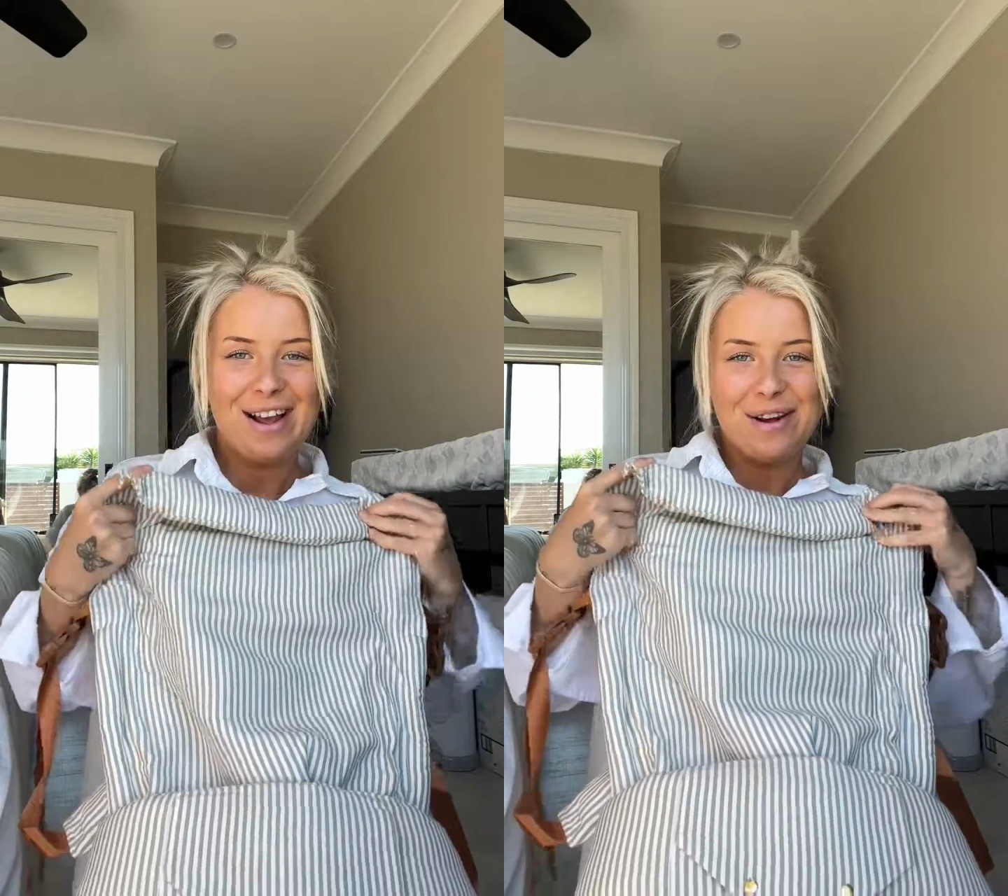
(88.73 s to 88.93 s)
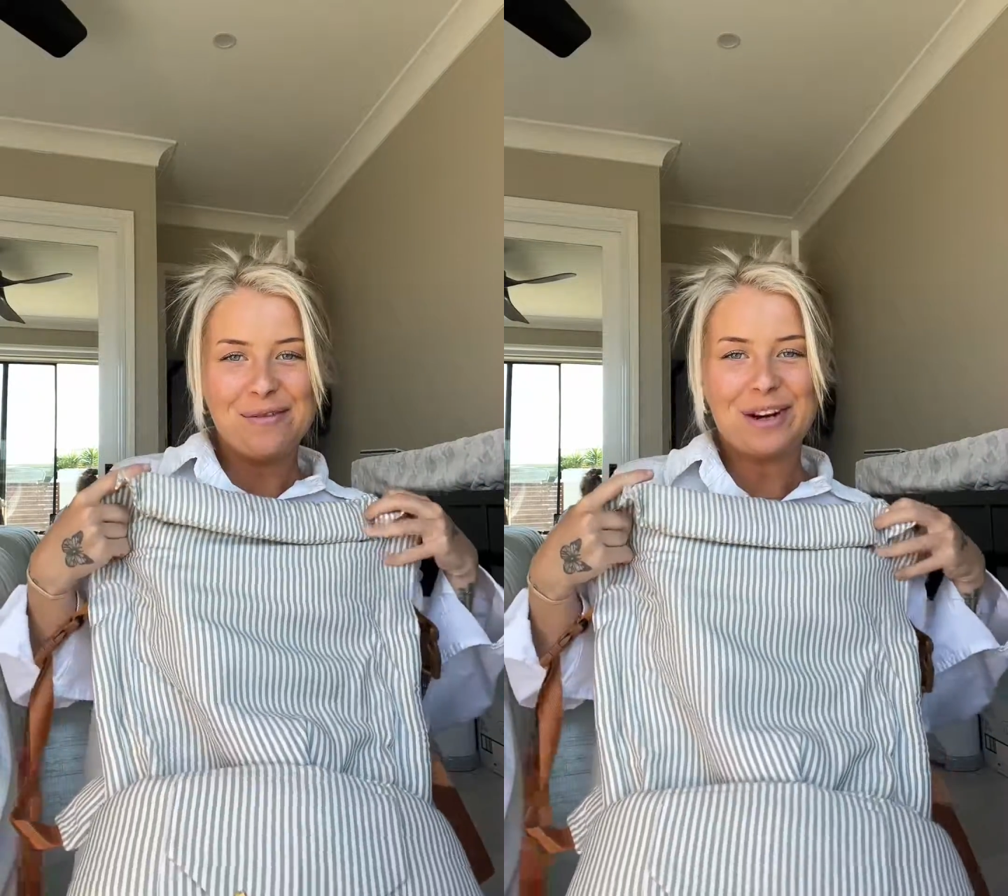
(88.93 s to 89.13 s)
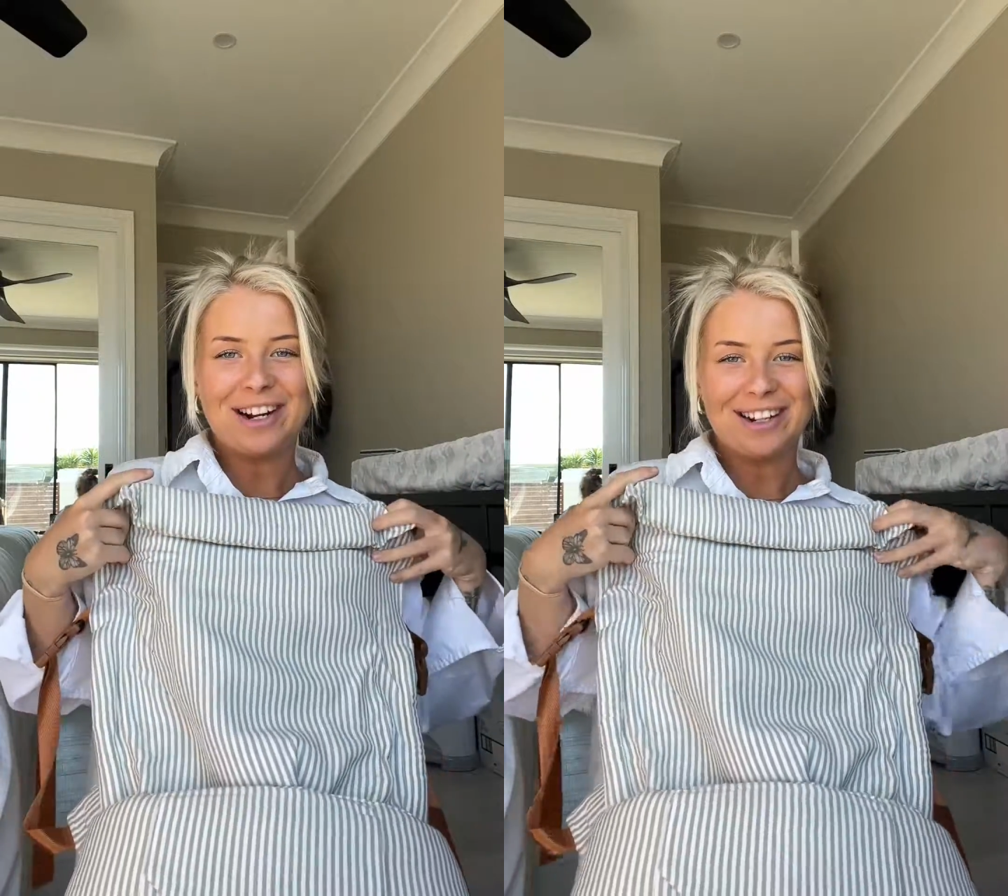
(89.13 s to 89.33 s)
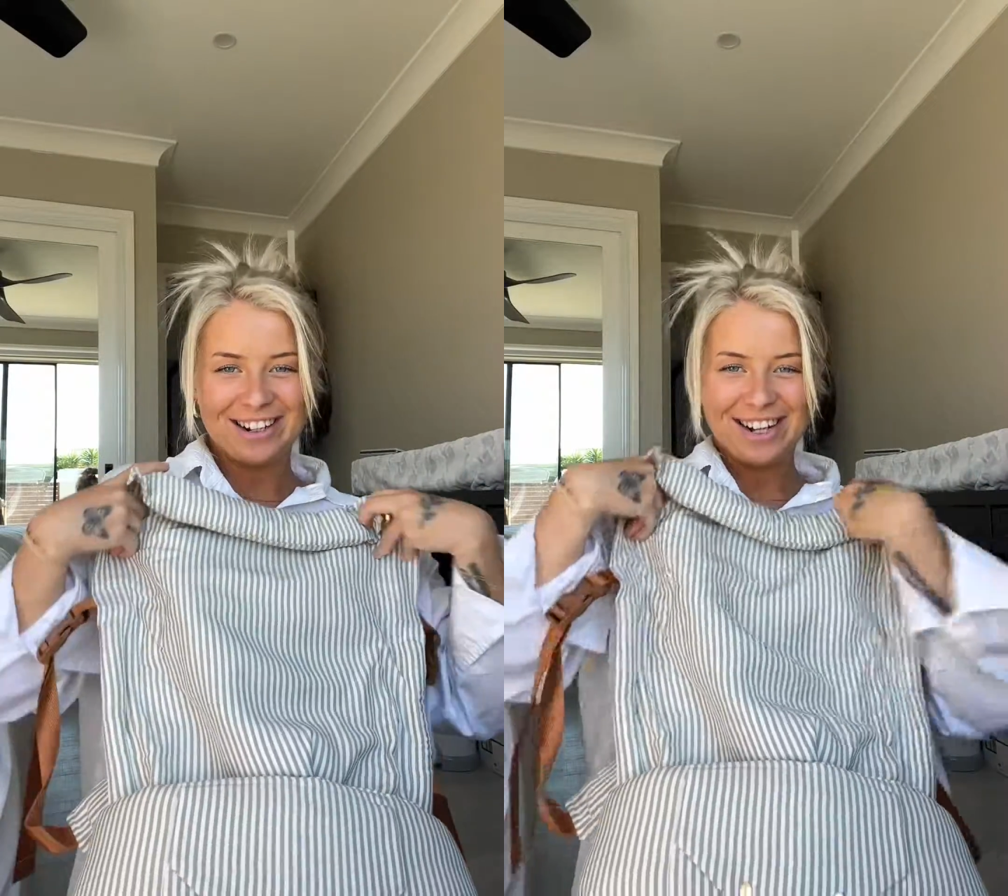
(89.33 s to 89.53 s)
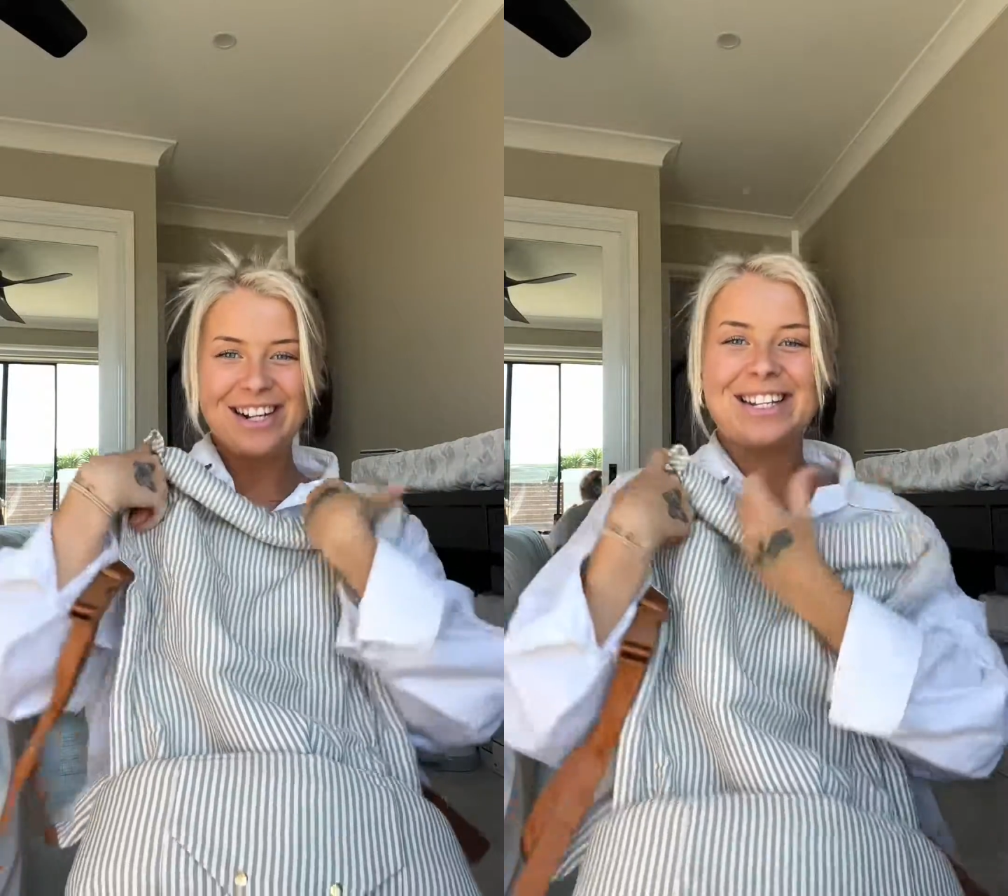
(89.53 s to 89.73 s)
wearing
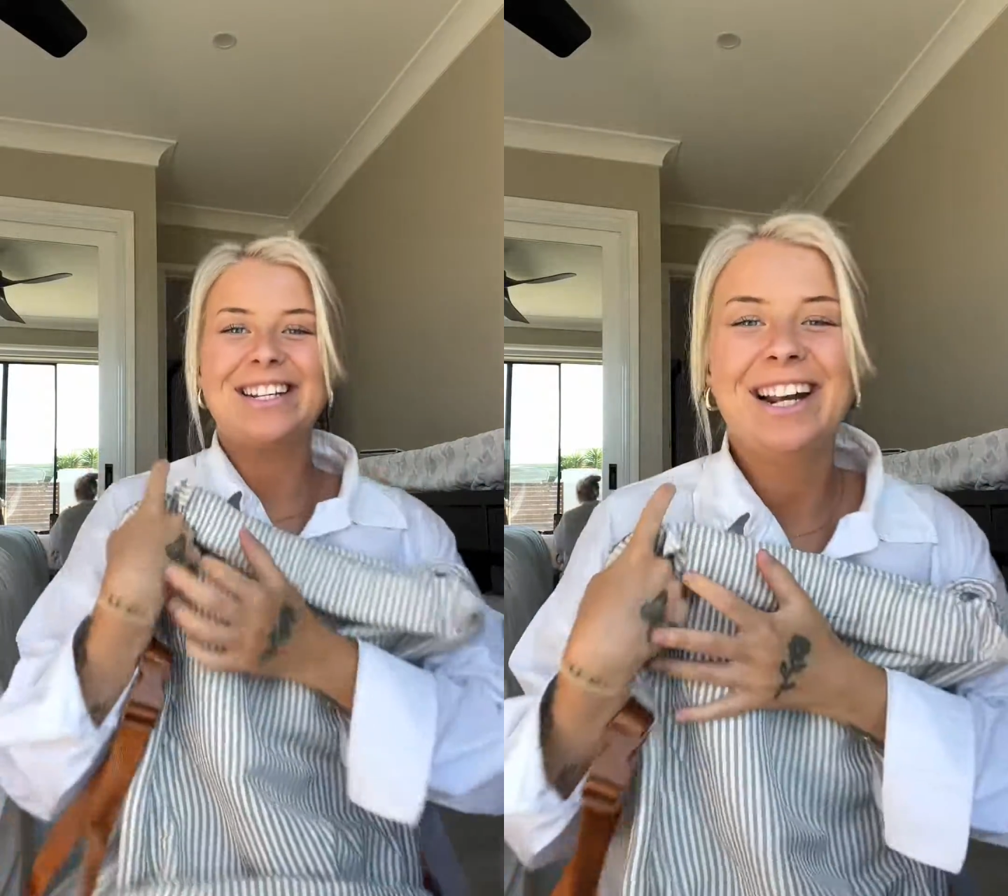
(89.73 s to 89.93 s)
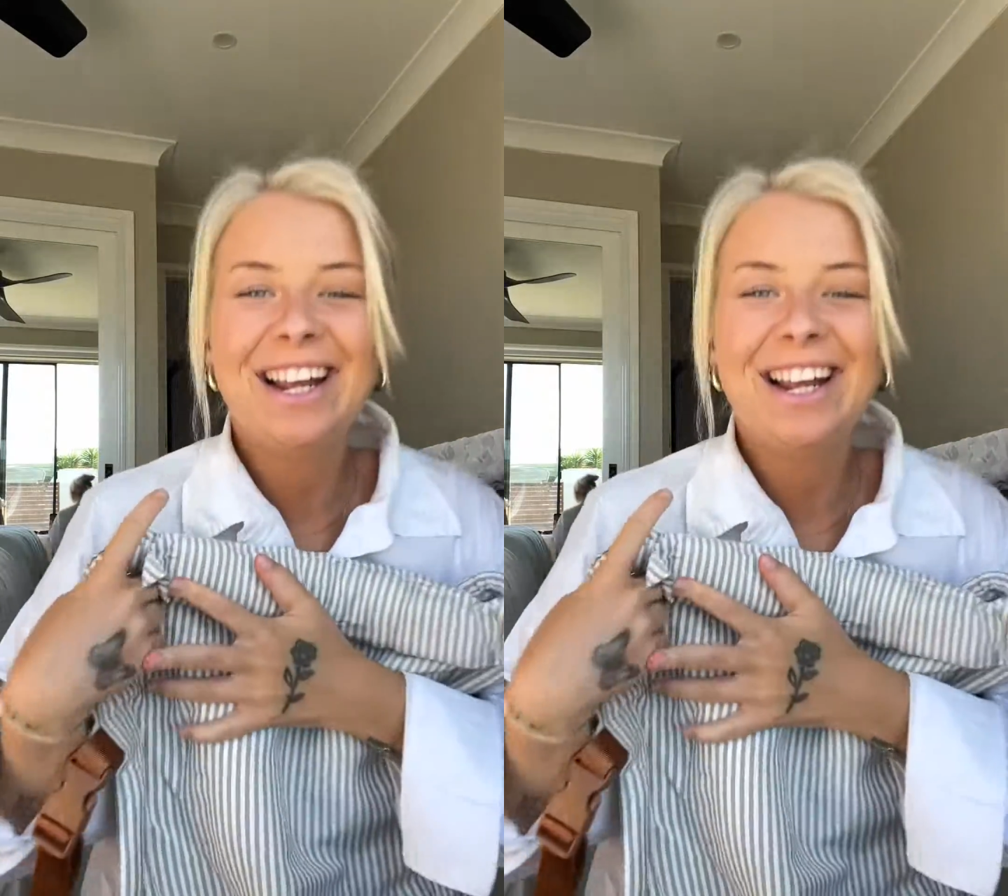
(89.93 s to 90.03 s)
this